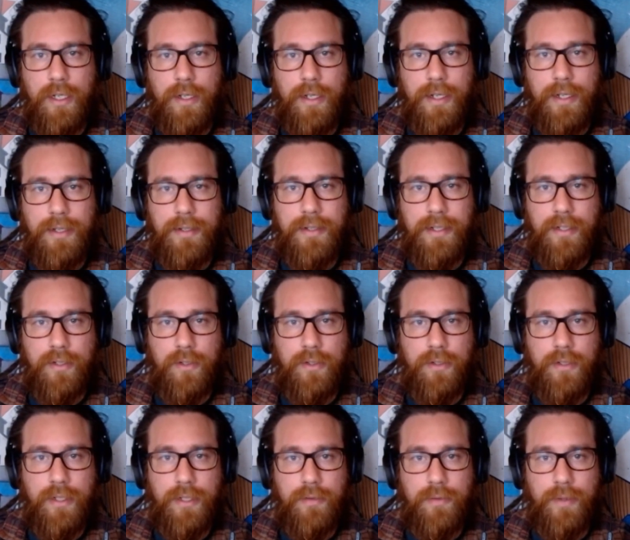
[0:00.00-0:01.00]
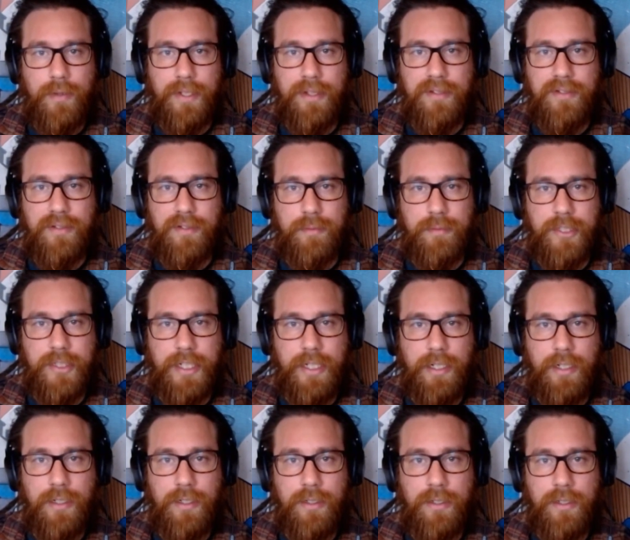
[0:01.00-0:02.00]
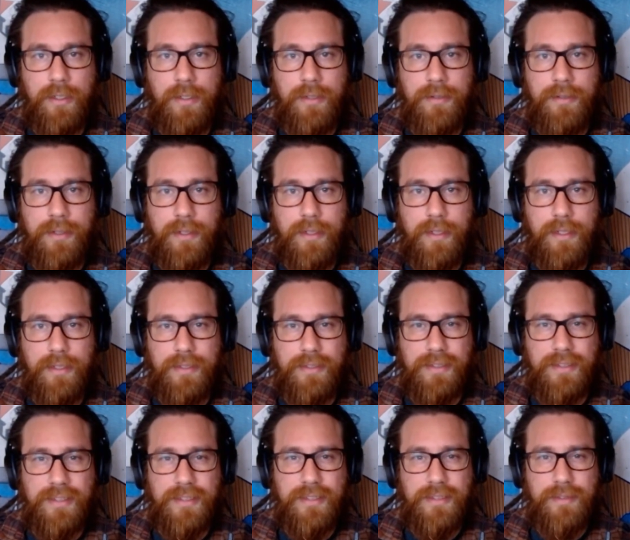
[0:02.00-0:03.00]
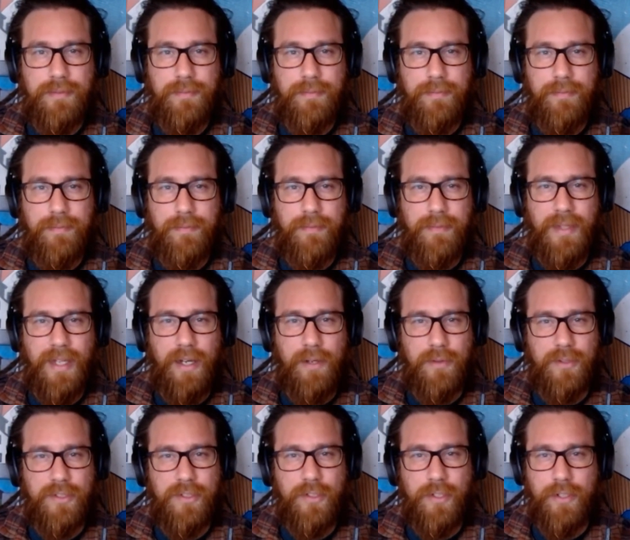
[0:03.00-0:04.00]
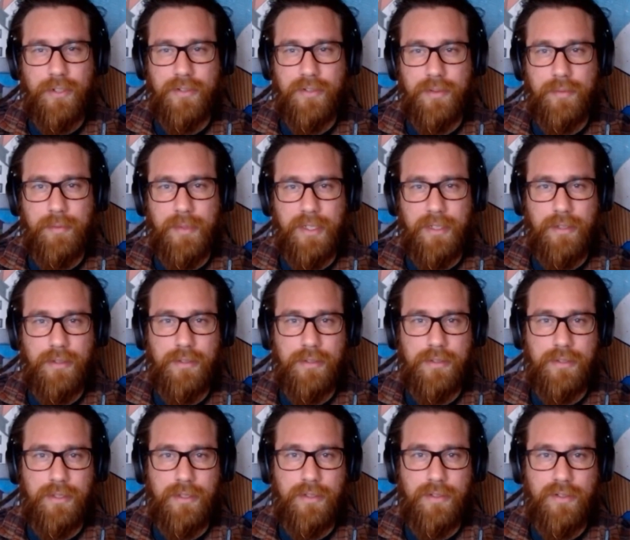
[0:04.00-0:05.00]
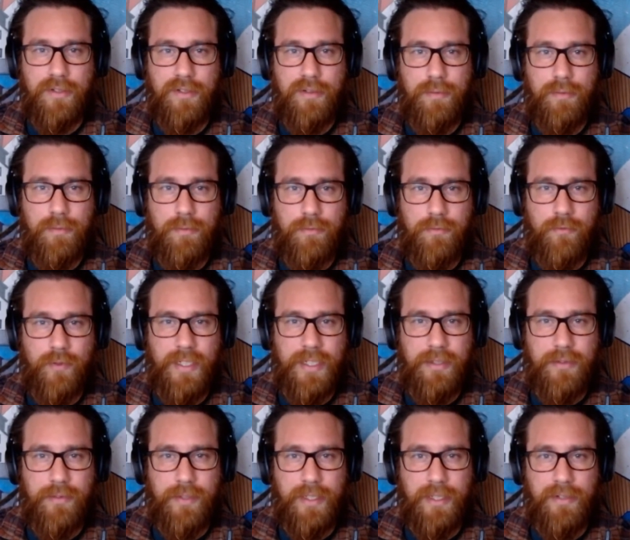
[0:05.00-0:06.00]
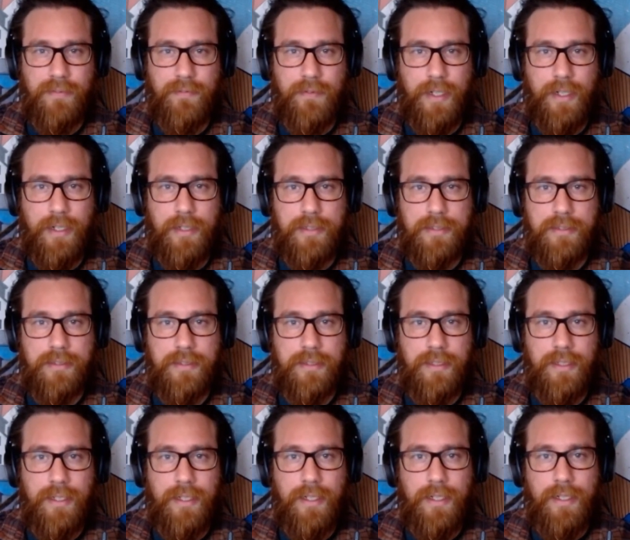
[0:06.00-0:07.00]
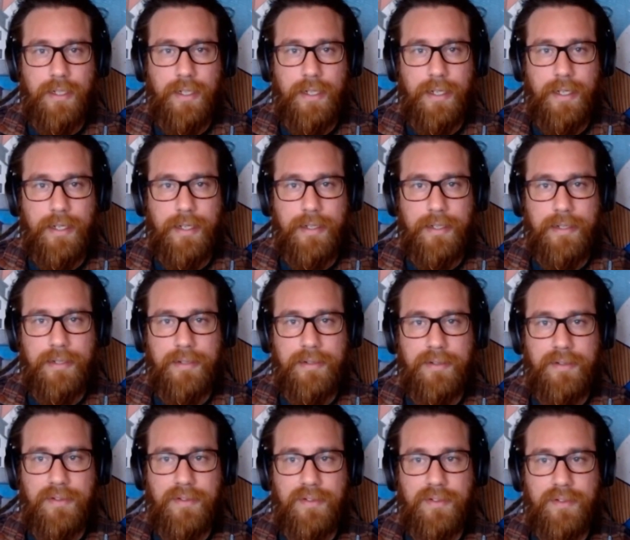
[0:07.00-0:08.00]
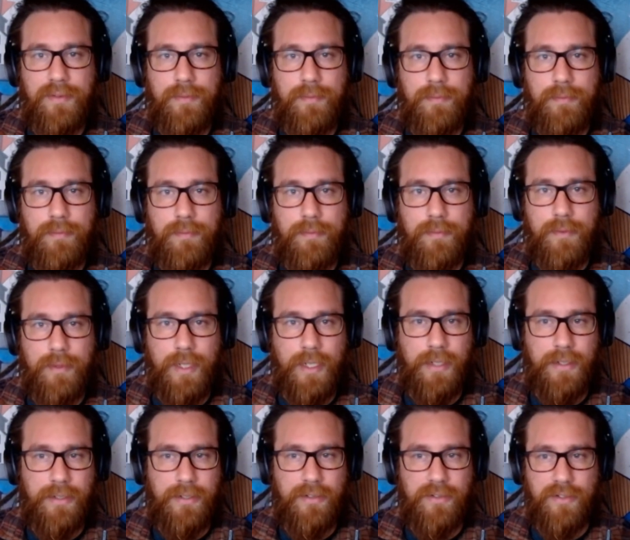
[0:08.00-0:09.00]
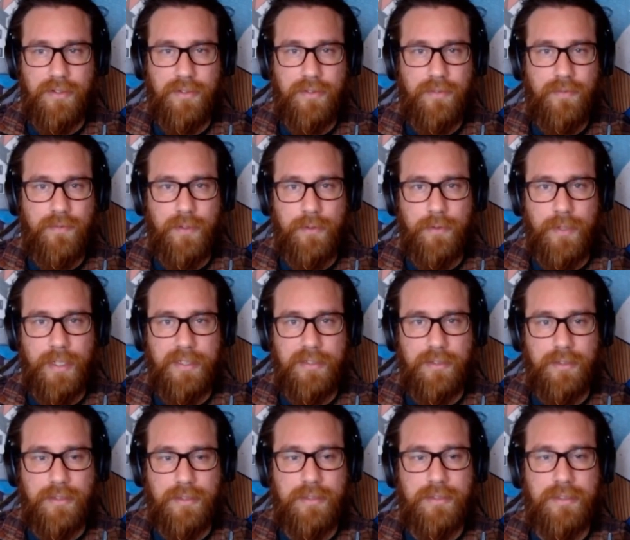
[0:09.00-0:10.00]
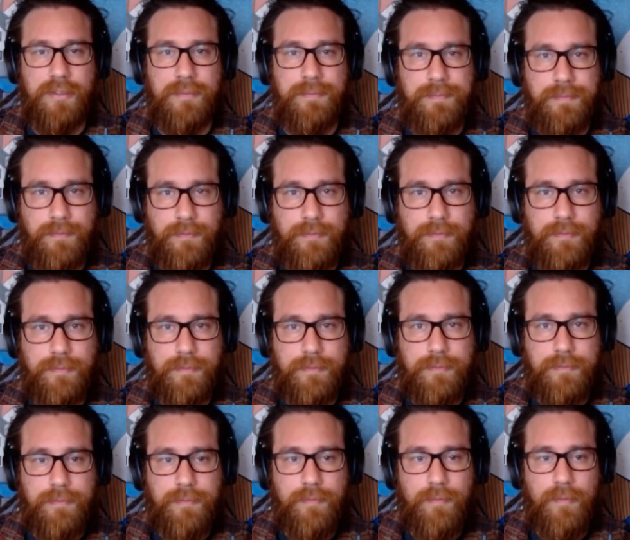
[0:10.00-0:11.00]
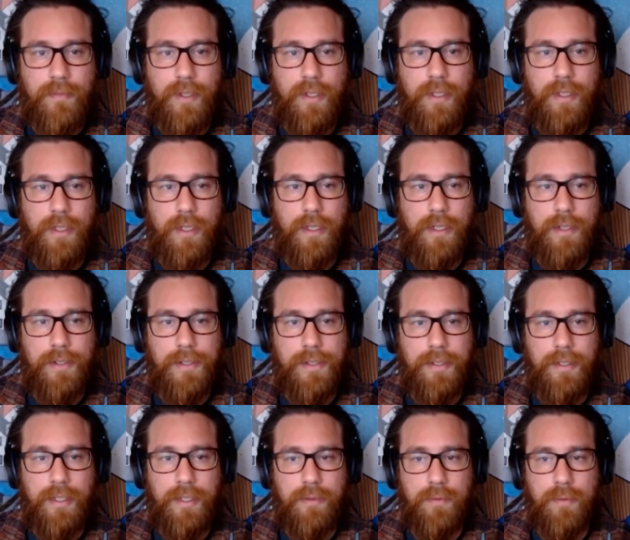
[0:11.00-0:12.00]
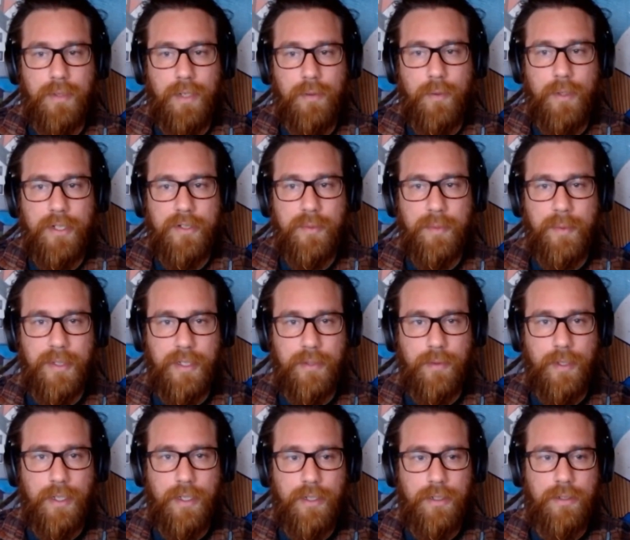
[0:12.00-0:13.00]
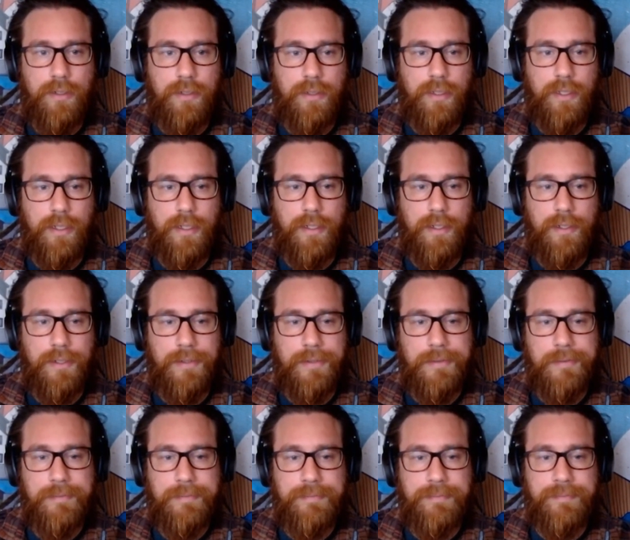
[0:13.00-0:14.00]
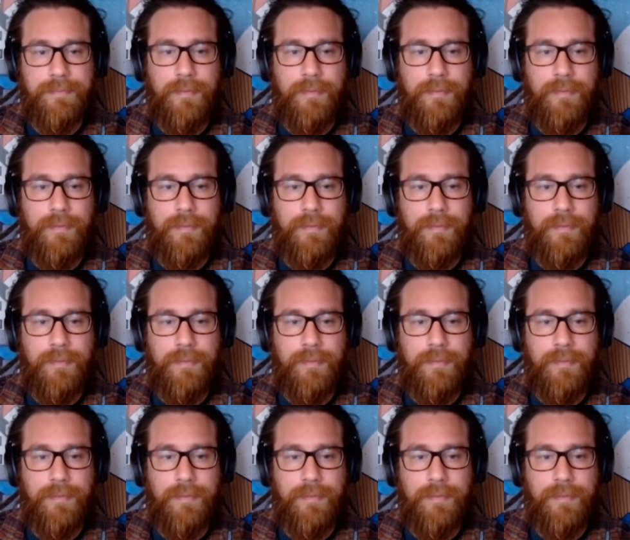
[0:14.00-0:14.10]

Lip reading: and they're glued with some shell. That was chosen because it's really, really fast and it uses few resources. It works pretty well, and